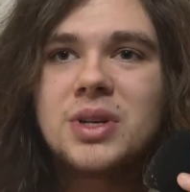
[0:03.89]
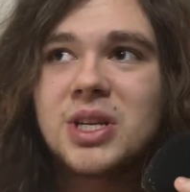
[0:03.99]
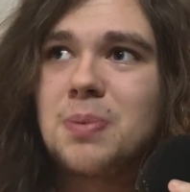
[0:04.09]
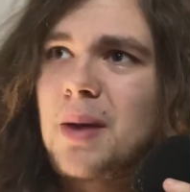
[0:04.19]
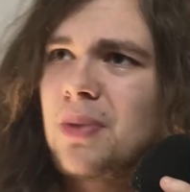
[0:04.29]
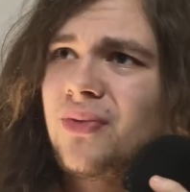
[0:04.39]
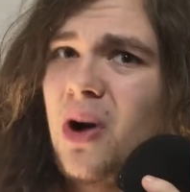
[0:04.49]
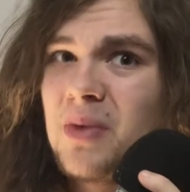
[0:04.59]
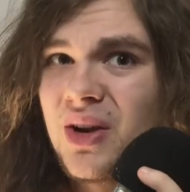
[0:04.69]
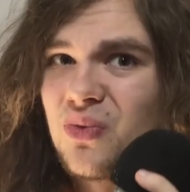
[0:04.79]
despite
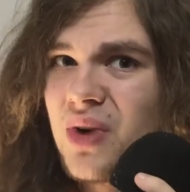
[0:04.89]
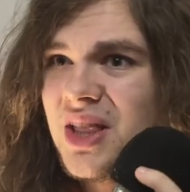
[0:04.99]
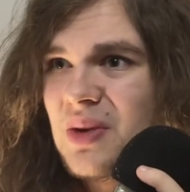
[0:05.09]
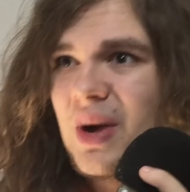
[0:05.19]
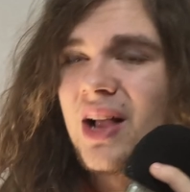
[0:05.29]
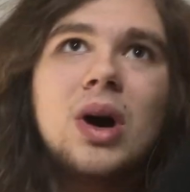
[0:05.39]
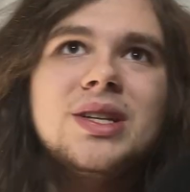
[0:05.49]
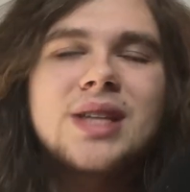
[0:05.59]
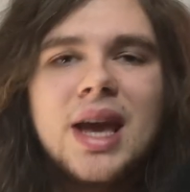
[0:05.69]
performing really well, was